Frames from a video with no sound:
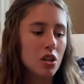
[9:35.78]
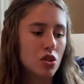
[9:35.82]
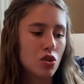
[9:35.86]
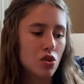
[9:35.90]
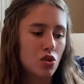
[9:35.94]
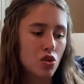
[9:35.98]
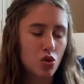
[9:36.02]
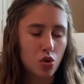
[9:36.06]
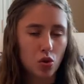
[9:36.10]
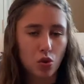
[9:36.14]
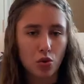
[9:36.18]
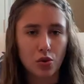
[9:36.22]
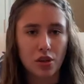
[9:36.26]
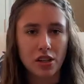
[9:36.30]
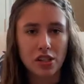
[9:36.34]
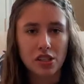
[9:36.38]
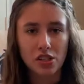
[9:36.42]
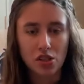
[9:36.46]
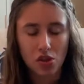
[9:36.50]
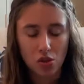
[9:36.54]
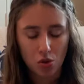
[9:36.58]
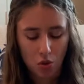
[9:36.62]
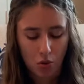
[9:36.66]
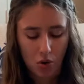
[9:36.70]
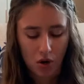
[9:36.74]
jewelry
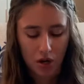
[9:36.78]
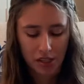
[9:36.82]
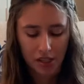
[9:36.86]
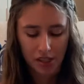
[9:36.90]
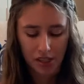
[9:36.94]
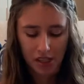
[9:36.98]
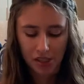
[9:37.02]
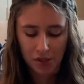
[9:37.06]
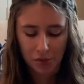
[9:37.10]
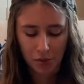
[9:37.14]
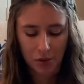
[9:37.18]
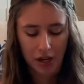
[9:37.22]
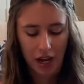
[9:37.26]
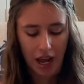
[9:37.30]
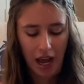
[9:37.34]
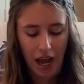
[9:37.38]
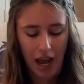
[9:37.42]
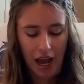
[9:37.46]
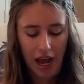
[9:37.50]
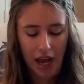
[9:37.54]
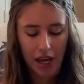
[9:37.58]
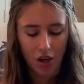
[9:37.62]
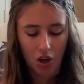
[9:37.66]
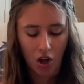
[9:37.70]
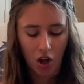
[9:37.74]
stores. This one
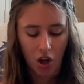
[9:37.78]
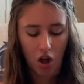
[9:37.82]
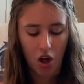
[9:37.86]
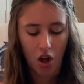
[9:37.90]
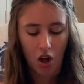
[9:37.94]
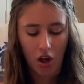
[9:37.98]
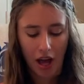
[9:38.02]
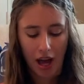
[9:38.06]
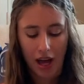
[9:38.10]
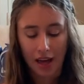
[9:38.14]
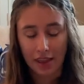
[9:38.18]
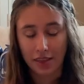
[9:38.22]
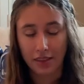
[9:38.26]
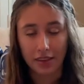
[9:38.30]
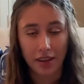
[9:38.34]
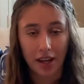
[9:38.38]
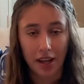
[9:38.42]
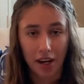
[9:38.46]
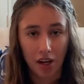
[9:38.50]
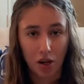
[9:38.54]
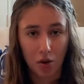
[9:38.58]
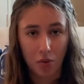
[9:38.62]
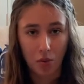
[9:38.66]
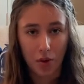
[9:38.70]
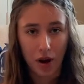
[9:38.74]
had all
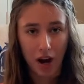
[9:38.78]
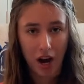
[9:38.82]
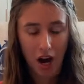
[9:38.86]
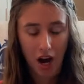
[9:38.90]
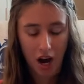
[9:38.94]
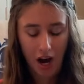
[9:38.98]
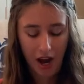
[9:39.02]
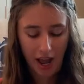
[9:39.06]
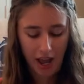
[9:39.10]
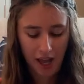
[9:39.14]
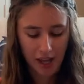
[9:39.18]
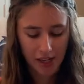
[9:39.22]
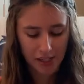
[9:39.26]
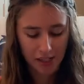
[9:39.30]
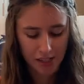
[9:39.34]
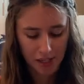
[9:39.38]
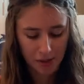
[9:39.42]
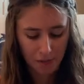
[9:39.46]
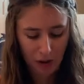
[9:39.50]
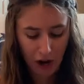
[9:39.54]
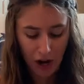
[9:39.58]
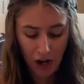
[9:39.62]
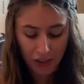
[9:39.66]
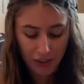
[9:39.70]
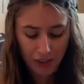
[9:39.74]
athletic wear and
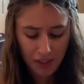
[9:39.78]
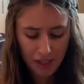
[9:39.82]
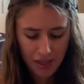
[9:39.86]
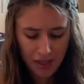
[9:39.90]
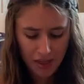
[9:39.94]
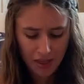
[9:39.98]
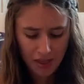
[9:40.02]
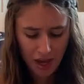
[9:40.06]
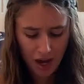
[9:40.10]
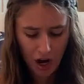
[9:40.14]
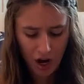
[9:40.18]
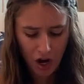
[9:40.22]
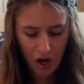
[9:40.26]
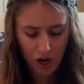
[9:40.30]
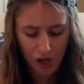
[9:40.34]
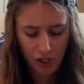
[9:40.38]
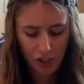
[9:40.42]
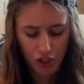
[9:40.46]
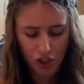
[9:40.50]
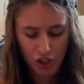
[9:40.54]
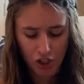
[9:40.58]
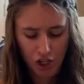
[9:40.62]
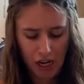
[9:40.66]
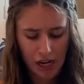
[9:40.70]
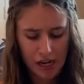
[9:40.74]
apparently they're a
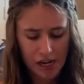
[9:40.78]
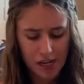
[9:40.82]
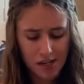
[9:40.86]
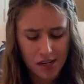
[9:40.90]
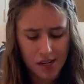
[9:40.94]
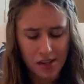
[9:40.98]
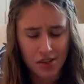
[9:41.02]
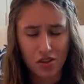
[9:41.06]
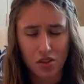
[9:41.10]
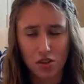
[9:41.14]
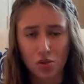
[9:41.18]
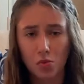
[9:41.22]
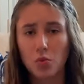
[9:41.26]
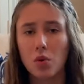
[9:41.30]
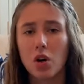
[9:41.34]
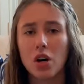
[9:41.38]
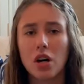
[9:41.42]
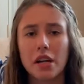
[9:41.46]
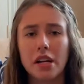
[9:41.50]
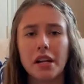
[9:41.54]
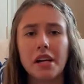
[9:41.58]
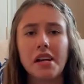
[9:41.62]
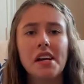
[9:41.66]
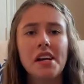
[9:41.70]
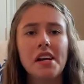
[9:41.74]
chain and there's
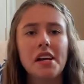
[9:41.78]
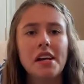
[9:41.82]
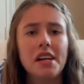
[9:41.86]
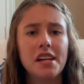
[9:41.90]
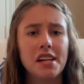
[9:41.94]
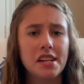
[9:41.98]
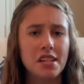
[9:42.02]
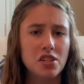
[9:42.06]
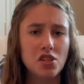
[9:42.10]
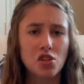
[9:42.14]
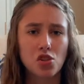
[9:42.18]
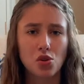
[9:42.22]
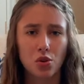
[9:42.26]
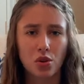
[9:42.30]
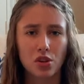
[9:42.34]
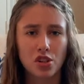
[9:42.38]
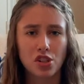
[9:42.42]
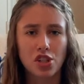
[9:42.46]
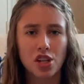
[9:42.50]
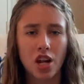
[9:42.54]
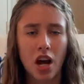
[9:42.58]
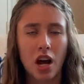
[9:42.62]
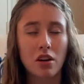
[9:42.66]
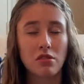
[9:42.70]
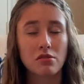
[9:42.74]
one in
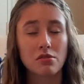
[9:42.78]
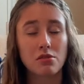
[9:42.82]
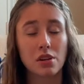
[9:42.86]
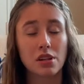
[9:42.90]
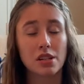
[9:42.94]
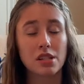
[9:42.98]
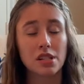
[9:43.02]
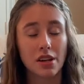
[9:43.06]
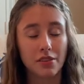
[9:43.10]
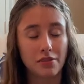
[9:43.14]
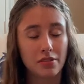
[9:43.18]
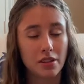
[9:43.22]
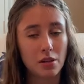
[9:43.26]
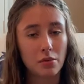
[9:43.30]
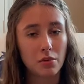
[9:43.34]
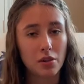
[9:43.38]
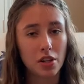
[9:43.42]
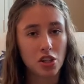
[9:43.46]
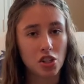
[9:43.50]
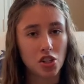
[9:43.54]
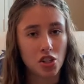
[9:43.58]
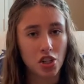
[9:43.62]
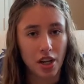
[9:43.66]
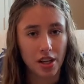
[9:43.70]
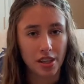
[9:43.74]
Georgetown. So I definitely
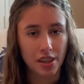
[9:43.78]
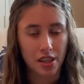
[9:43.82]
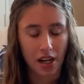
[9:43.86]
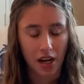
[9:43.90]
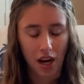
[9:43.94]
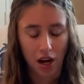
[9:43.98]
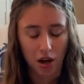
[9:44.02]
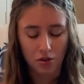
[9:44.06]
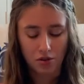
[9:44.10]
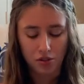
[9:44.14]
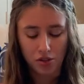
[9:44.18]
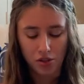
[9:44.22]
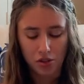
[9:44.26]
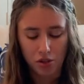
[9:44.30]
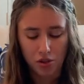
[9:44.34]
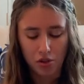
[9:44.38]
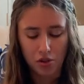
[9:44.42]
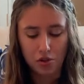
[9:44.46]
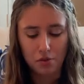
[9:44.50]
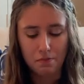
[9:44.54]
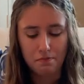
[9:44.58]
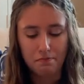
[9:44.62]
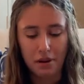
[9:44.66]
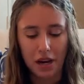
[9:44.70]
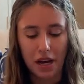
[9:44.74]
want to check that out
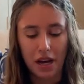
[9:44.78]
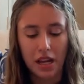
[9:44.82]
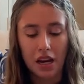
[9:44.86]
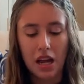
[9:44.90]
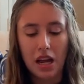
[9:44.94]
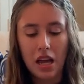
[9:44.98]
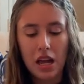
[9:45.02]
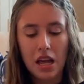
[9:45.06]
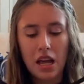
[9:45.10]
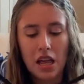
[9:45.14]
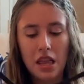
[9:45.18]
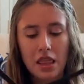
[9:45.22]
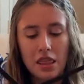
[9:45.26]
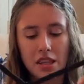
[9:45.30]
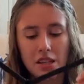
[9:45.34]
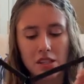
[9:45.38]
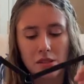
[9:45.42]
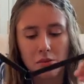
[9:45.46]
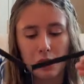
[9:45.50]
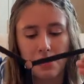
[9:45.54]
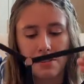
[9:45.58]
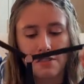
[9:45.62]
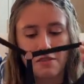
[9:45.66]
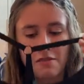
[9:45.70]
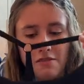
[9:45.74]
soon. But this
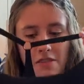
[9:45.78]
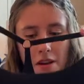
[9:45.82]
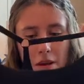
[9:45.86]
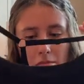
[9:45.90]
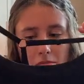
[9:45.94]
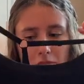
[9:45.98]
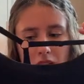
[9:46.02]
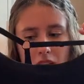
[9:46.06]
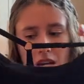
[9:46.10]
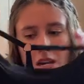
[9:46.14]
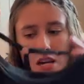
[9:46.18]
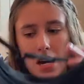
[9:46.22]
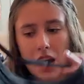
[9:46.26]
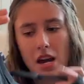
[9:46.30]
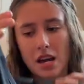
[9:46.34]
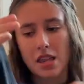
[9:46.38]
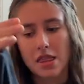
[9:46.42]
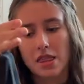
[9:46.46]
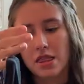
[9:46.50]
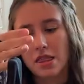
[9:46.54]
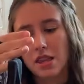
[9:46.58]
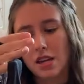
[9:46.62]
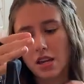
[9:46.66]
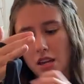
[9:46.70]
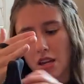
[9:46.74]
one fit me, I
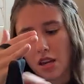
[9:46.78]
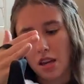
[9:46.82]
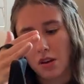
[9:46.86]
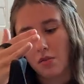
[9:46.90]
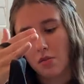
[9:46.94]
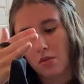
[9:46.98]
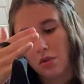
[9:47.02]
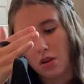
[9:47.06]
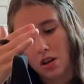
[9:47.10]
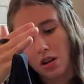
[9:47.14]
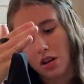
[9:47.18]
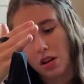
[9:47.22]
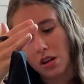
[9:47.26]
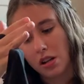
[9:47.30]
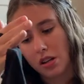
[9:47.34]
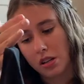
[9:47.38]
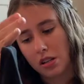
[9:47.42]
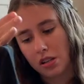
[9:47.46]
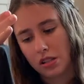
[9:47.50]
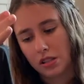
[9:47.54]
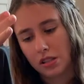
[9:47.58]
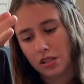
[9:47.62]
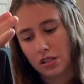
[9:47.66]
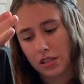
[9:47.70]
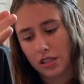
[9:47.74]
think it
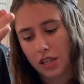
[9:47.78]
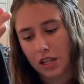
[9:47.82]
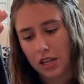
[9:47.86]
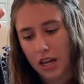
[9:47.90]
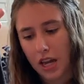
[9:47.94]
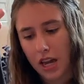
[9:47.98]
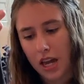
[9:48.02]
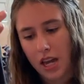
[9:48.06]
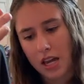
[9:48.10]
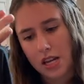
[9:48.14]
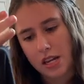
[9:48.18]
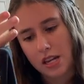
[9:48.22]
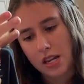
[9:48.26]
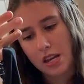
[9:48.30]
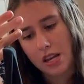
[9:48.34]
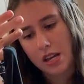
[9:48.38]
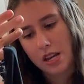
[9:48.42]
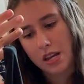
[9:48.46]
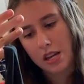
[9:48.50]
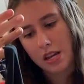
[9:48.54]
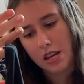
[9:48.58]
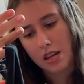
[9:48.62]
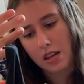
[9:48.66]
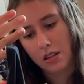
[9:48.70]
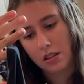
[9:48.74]
was like
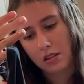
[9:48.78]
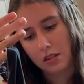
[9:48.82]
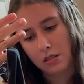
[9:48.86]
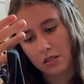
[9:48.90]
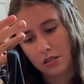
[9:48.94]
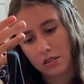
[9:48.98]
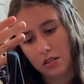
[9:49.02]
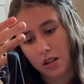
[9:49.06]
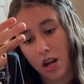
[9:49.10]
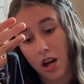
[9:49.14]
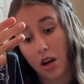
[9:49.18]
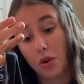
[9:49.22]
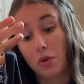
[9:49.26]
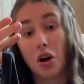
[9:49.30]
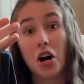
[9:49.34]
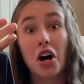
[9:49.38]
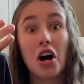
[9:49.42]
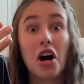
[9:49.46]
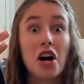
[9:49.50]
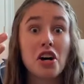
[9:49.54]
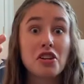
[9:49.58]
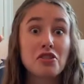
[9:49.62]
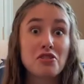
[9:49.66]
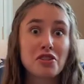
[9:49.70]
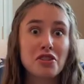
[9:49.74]
80, oh,
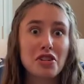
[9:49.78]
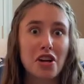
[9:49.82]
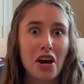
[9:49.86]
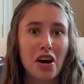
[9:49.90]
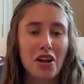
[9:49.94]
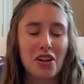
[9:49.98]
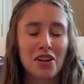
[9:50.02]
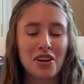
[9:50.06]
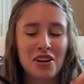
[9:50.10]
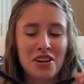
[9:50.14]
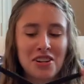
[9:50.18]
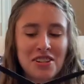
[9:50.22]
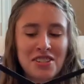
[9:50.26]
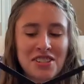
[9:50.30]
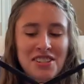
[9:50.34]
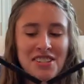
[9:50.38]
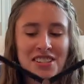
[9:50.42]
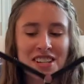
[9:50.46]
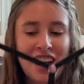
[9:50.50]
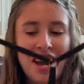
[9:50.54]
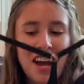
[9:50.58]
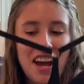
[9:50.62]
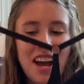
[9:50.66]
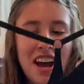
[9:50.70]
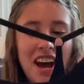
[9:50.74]

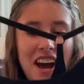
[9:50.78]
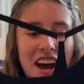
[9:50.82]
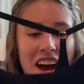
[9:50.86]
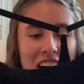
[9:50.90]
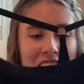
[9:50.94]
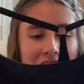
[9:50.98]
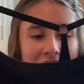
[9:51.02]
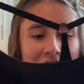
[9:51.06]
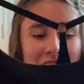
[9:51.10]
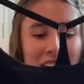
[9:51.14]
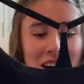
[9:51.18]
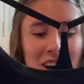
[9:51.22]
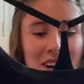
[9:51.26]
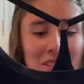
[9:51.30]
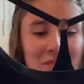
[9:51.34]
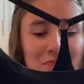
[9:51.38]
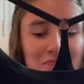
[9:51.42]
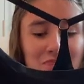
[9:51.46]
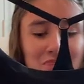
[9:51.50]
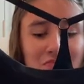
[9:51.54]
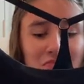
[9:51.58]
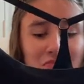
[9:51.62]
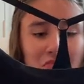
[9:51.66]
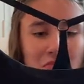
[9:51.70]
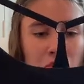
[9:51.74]
$100.
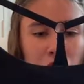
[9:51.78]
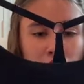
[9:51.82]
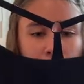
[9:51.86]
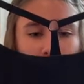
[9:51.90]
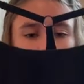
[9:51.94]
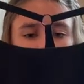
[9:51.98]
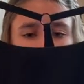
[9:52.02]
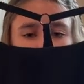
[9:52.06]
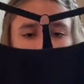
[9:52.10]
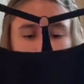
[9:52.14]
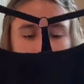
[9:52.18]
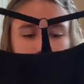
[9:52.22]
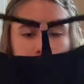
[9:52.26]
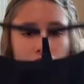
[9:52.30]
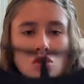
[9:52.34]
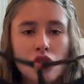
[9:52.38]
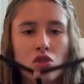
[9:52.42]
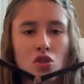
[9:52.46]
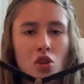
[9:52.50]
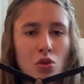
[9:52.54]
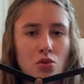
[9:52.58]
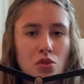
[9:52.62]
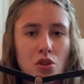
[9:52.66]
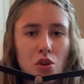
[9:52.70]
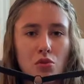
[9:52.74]
Um, just
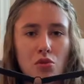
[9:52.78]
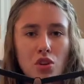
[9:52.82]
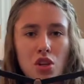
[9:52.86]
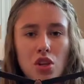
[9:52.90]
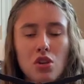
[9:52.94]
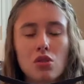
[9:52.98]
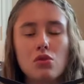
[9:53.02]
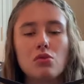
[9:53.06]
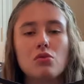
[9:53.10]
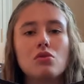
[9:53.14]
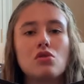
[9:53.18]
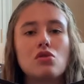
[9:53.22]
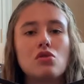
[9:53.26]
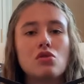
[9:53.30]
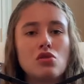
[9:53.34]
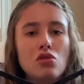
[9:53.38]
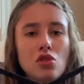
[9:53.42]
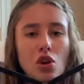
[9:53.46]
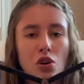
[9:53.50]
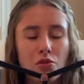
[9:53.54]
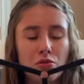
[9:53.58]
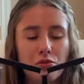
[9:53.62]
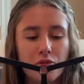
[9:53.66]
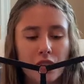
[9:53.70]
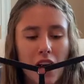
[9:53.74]
so, so cute,
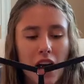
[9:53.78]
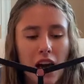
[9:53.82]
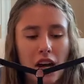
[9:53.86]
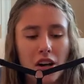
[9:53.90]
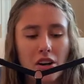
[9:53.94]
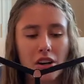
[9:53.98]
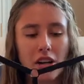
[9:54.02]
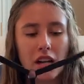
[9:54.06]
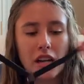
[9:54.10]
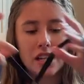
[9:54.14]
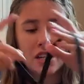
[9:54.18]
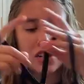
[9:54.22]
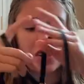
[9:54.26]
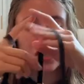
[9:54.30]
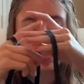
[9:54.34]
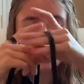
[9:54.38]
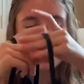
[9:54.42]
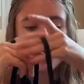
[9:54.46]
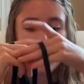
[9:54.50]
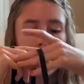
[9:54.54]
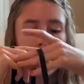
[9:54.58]
so flattering. Just